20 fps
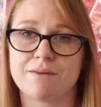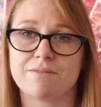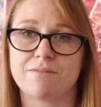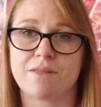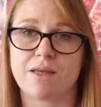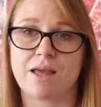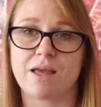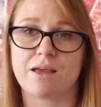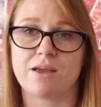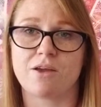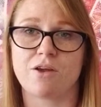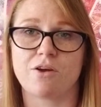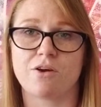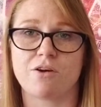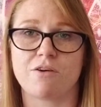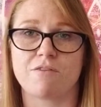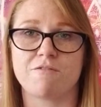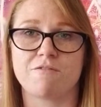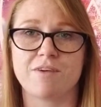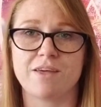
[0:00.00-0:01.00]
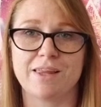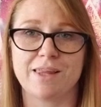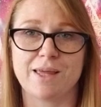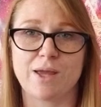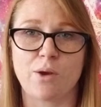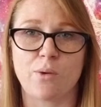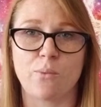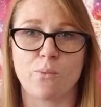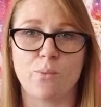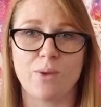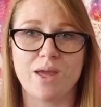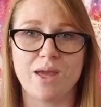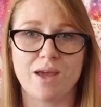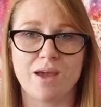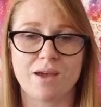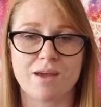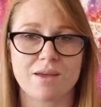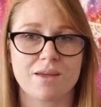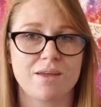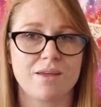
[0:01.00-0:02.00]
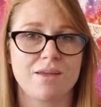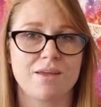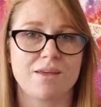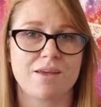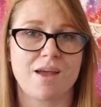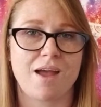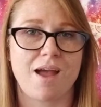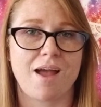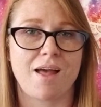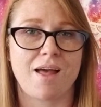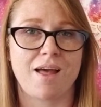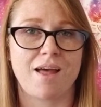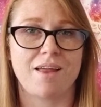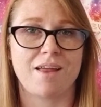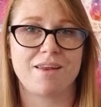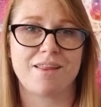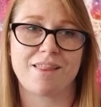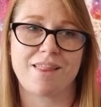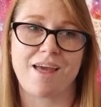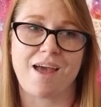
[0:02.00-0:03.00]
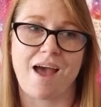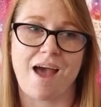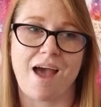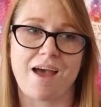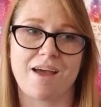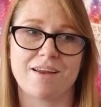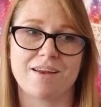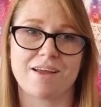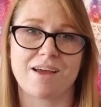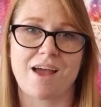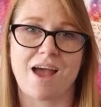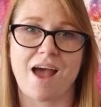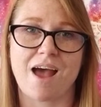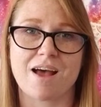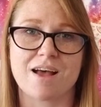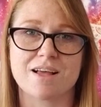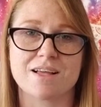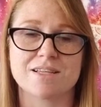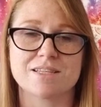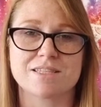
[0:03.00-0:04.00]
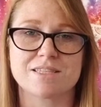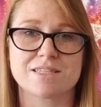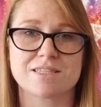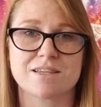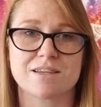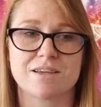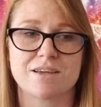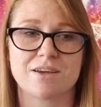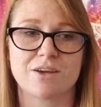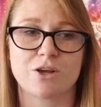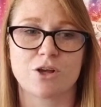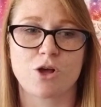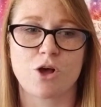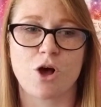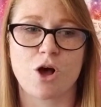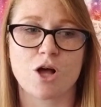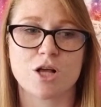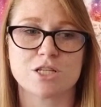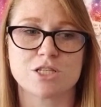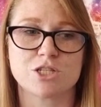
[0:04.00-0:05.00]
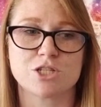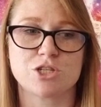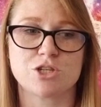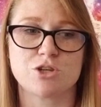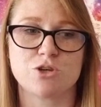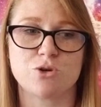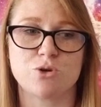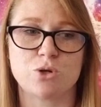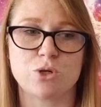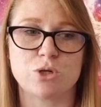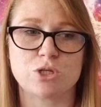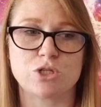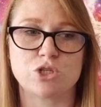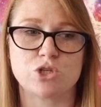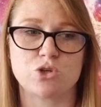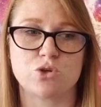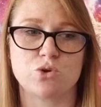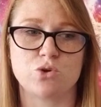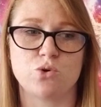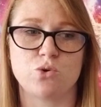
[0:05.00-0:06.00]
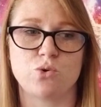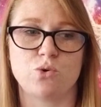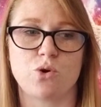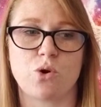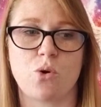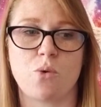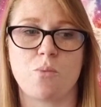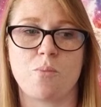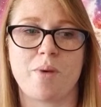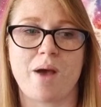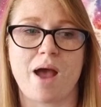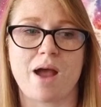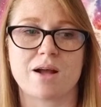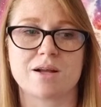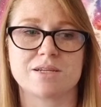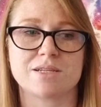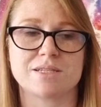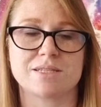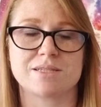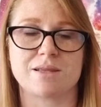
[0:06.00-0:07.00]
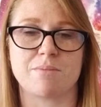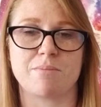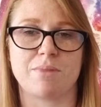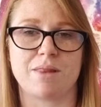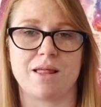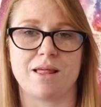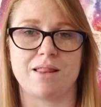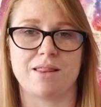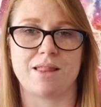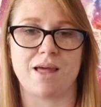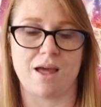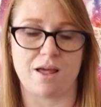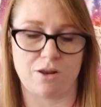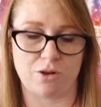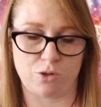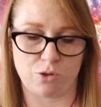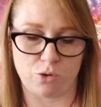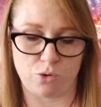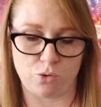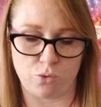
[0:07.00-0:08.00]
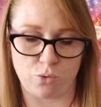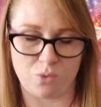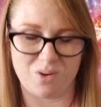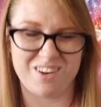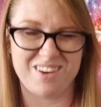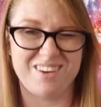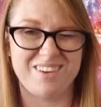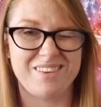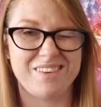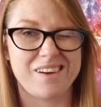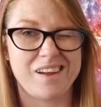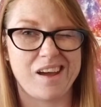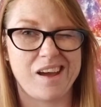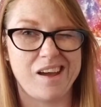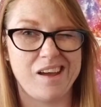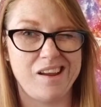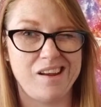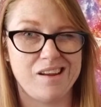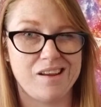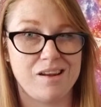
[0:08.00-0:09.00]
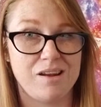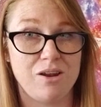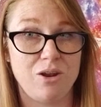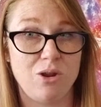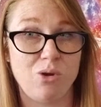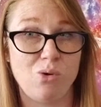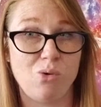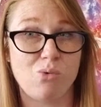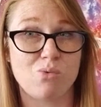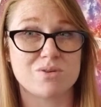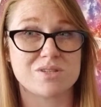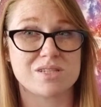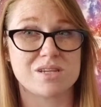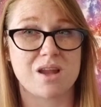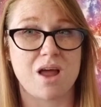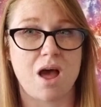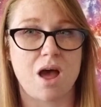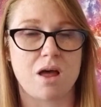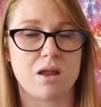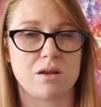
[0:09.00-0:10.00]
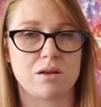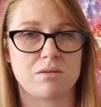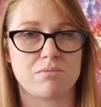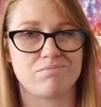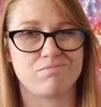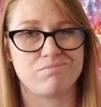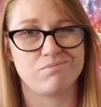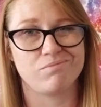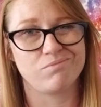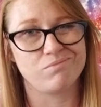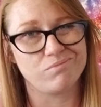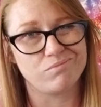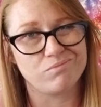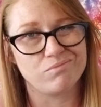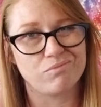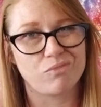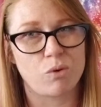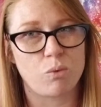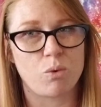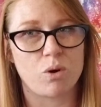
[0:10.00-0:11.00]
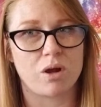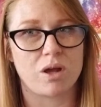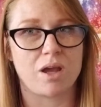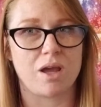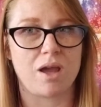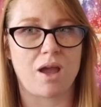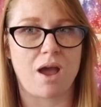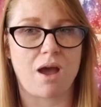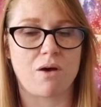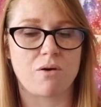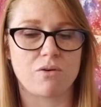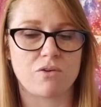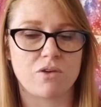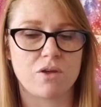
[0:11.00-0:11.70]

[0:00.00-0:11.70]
think you're feeling weak, and that has caused you to go back to something that you kind of knew was not working out.